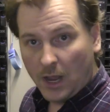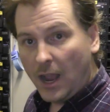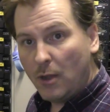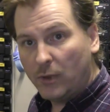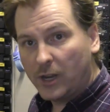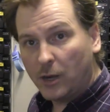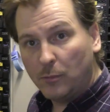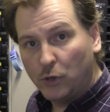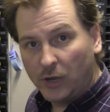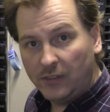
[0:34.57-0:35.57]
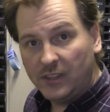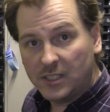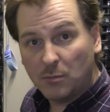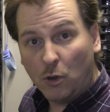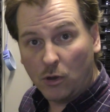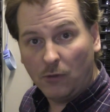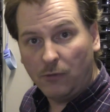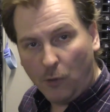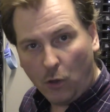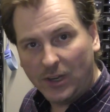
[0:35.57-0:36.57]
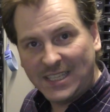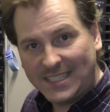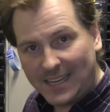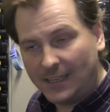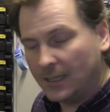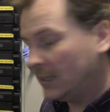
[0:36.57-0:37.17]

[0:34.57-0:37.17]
and we're gonna put in this Model 4 instead.